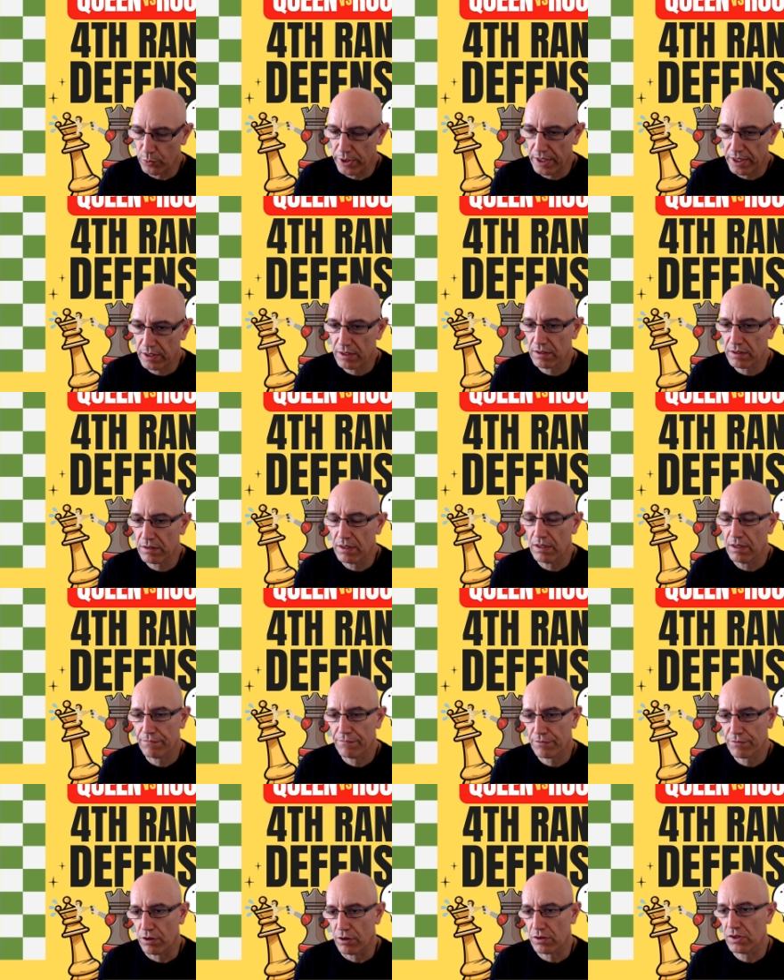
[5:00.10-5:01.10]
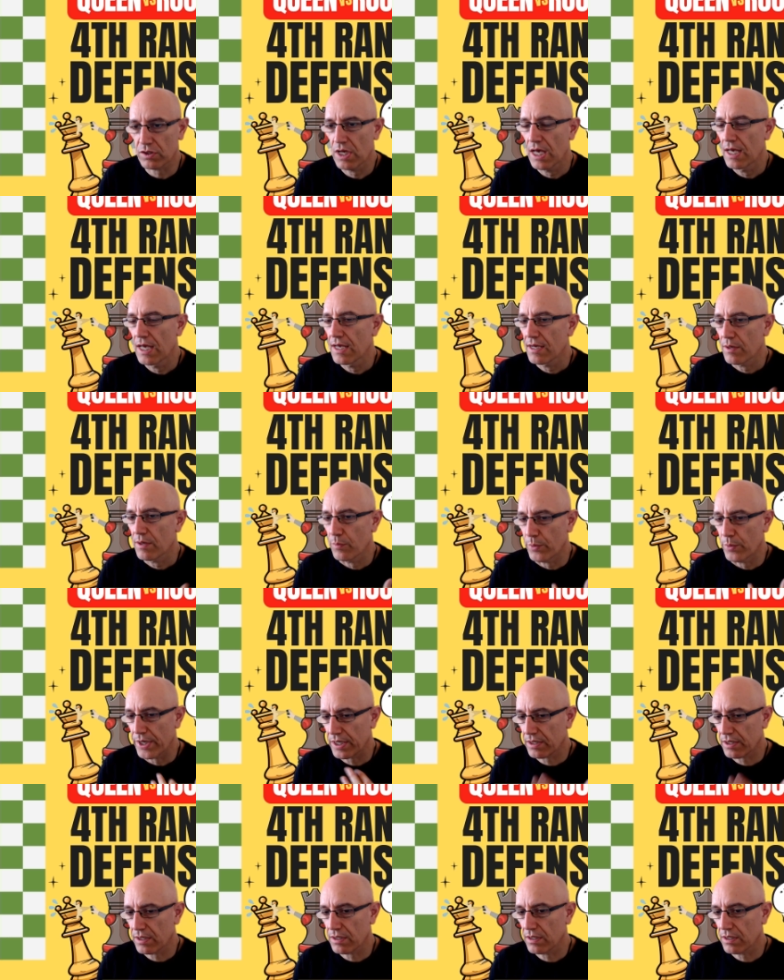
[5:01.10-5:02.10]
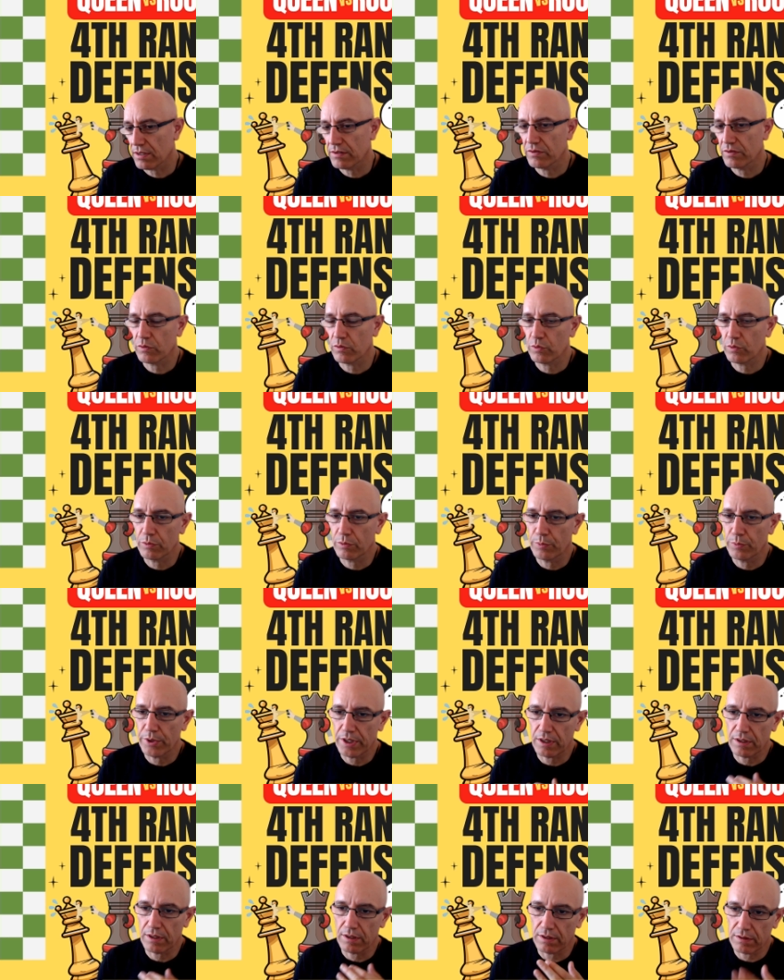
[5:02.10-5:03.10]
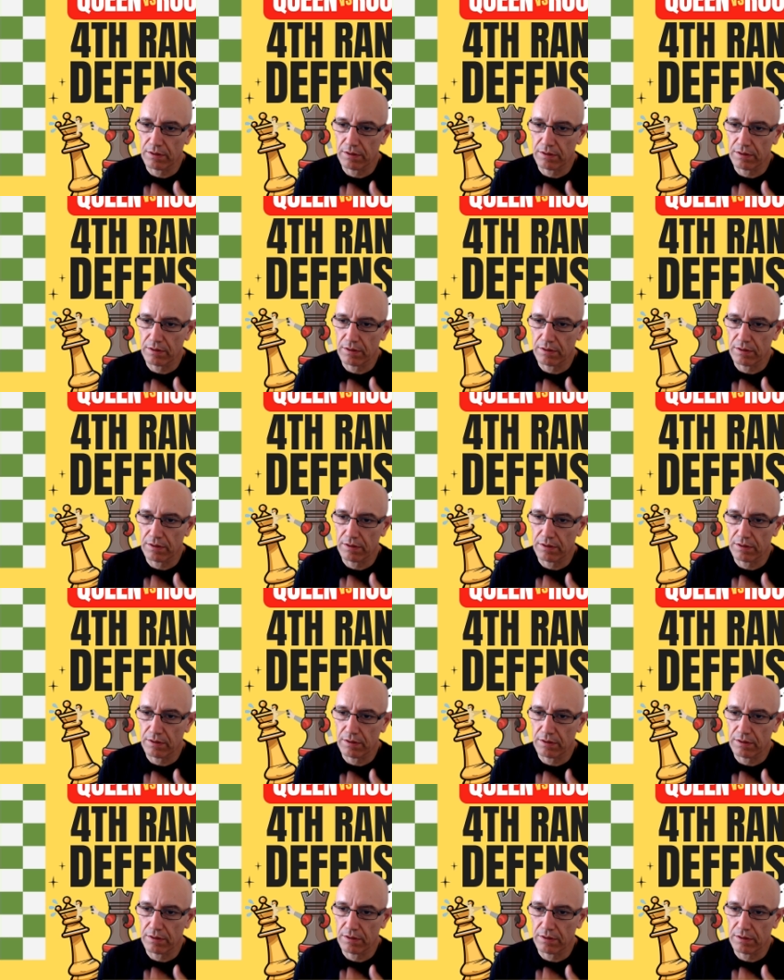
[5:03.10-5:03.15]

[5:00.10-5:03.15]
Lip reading: it, of course. Breaking it will bring